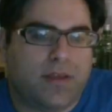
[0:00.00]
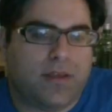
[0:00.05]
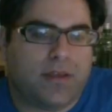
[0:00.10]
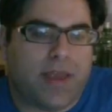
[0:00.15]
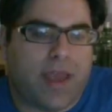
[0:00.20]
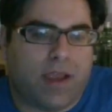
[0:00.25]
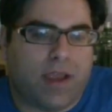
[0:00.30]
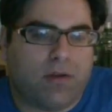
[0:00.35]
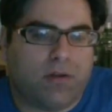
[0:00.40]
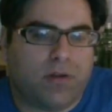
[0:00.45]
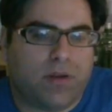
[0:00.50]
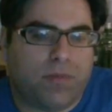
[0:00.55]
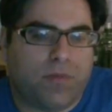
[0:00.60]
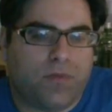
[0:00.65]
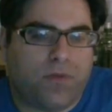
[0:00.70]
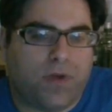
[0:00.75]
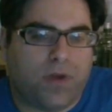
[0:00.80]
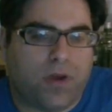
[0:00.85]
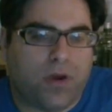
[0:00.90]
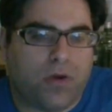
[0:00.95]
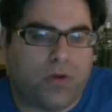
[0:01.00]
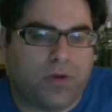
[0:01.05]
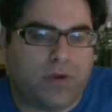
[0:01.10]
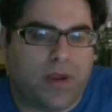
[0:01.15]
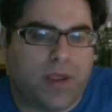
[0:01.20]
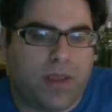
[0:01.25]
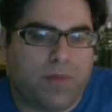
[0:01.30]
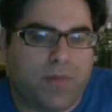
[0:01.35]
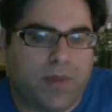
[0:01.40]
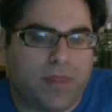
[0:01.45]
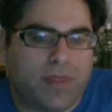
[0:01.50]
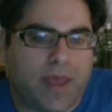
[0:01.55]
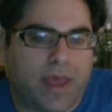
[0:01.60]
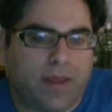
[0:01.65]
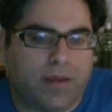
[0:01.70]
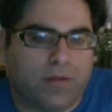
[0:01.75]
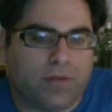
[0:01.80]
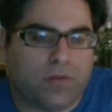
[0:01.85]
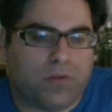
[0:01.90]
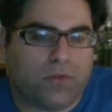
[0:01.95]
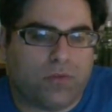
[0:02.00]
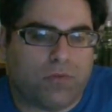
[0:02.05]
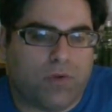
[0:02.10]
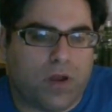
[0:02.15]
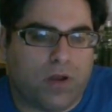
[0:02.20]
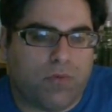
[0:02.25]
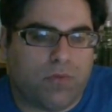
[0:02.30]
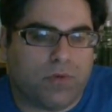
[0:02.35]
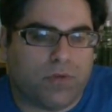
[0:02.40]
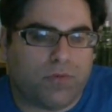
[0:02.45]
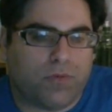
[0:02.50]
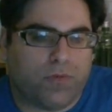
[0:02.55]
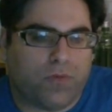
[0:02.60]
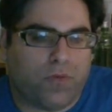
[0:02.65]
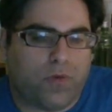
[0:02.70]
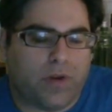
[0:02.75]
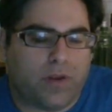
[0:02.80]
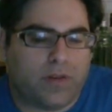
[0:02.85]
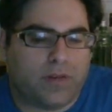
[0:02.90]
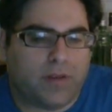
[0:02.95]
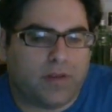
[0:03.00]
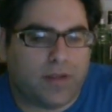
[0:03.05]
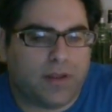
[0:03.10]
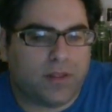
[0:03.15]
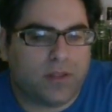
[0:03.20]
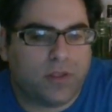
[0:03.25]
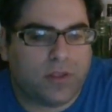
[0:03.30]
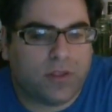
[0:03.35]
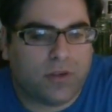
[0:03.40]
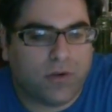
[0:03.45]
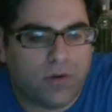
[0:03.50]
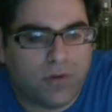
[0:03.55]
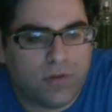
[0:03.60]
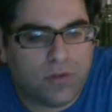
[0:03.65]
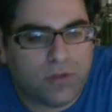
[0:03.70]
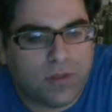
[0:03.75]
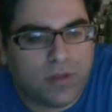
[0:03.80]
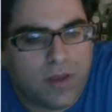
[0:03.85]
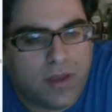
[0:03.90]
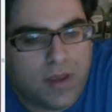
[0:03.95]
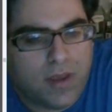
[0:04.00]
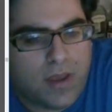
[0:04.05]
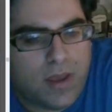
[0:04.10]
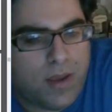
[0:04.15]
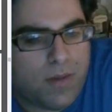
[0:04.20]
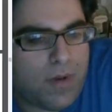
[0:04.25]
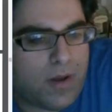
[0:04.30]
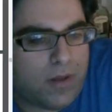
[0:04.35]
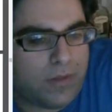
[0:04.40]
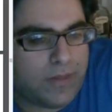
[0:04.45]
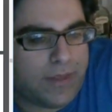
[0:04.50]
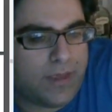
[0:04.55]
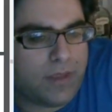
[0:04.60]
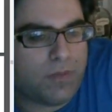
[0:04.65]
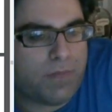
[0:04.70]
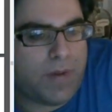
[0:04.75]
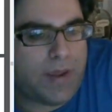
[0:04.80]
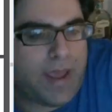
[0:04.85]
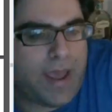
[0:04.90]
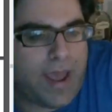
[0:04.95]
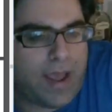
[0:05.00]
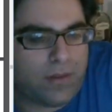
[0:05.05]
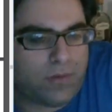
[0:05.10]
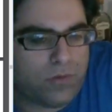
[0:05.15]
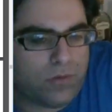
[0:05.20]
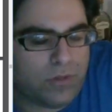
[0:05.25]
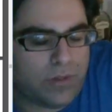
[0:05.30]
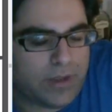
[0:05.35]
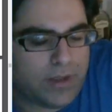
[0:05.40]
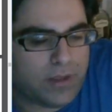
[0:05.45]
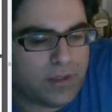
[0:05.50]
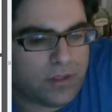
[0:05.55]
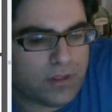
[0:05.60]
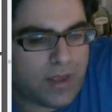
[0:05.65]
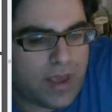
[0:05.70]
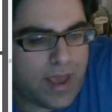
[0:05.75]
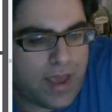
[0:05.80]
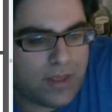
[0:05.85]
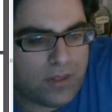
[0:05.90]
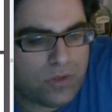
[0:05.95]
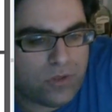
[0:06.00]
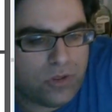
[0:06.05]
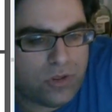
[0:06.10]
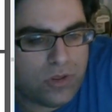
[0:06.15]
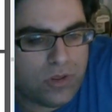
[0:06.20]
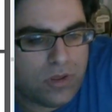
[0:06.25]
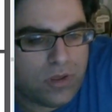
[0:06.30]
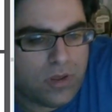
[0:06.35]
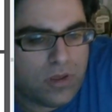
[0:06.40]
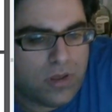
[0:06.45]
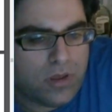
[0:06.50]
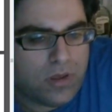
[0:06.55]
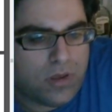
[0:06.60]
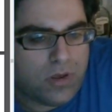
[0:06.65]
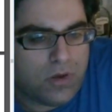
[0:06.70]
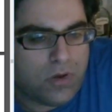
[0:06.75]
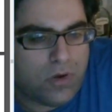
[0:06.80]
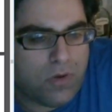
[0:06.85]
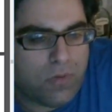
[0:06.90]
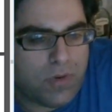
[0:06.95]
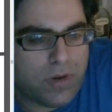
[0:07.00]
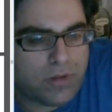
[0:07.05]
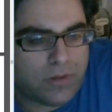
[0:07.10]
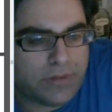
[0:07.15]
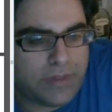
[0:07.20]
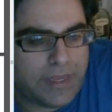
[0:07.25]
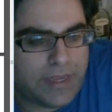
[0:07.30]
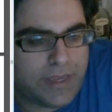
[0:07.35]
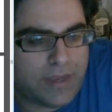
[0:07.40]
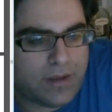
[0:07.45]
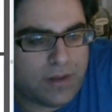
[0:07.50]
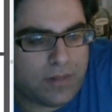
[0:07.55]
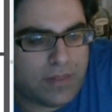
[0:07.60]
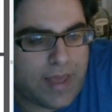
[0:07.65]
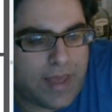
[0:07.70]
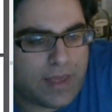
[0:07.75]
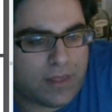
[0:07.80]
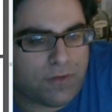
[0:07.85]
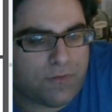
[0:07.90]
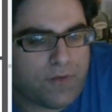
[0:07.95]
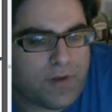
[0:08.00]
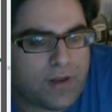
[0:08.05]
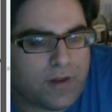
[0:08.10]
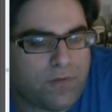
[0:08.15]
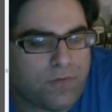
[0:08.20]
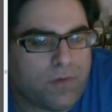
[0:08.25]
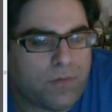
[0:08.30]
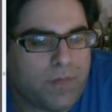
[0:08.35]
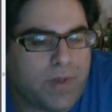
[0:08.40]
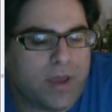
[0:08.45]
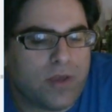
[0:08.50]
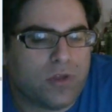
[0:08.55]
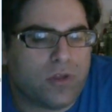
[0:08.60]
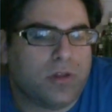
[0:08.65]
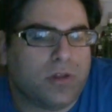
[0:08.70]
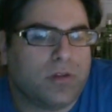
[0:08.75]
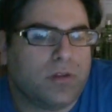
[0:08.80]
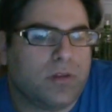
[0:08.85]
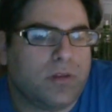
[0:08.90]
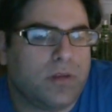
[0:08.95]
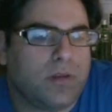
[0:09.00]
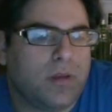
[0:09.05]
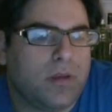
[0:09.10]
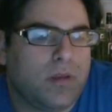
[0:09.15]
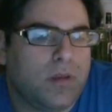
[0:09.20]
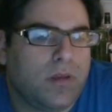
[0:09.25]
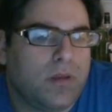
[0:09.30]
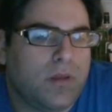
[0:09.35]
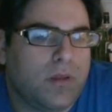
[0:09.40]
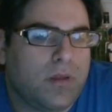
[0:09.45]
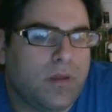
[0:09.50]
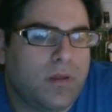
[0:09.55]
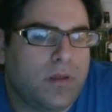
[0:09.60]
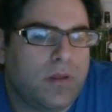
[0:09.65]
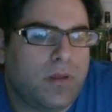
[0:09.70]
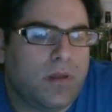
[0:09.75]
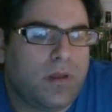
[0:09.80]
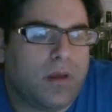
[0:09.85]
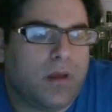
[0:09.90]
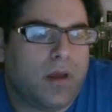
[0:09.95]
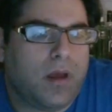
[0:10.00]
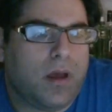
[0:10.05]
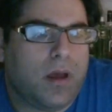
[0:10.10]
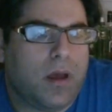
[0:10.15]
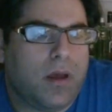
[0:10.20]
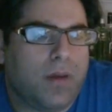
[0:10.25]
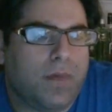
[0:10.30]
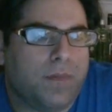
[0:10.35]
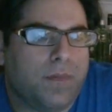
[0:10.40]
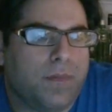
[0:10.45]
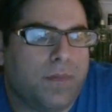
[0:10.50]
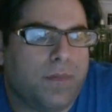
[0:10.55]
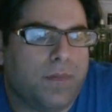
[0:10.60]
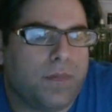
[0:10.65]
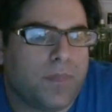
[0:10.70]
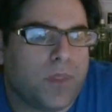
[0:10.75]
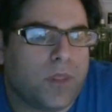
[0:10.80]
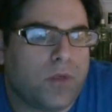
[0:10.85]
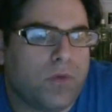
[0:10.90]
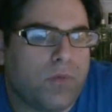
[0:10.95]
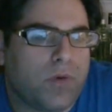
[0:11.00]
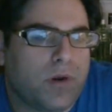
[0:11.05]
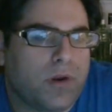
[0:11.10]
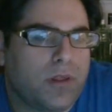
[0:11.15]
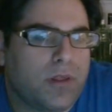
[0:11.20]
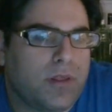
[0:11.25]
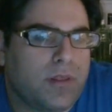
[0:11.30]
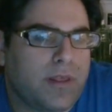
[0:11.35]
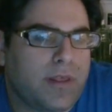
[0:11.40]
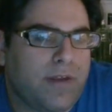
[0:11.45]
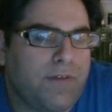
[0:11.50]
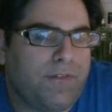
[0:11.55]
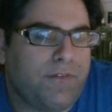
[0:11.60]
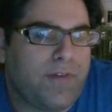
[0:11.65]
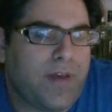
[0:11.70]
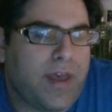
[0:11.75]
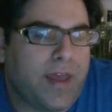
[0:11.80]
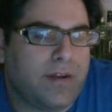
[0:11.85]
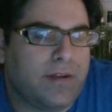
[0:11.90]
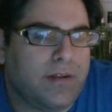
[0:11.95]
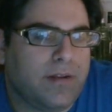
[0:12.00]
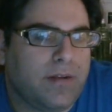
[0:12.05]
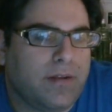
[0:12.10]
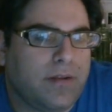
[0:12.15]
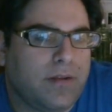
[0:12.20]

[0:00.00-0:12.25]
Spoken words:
acronym of a code name, and that Strzok was referring to concerns about leaks by actors like Assange who will leak classified information. So where does it say Fed?